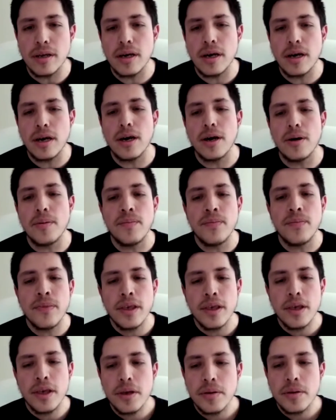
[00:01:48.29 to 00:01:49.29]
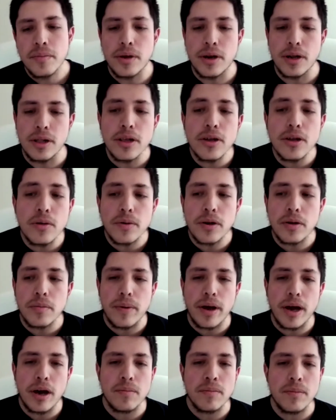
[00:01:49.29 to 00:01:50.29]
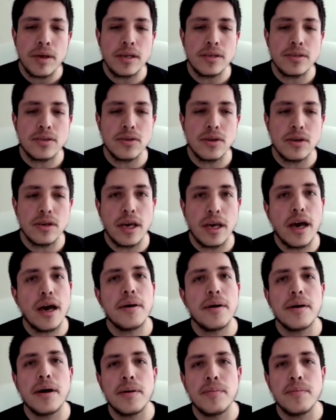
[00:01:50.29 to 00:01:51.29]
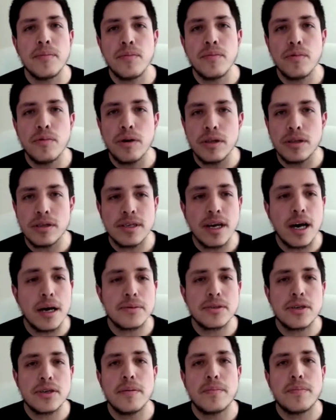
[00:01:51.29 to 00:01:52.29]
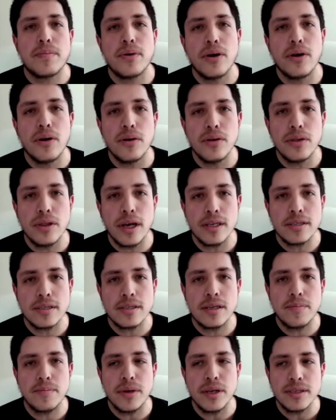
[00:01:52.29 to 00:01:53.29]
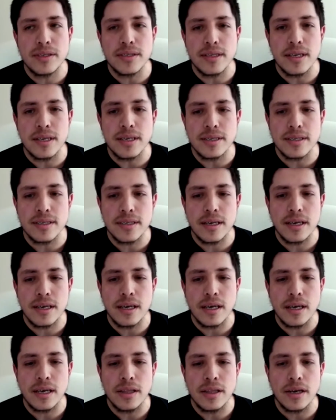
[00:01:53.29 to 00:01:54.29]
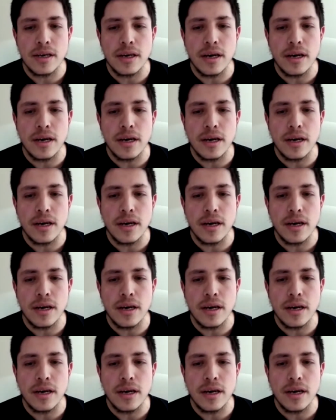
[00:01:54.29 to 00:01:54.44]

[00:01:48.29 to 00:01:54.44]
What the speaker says: But a little bit about me. So yeah, I'm with Top Shot Pro. That's the business. And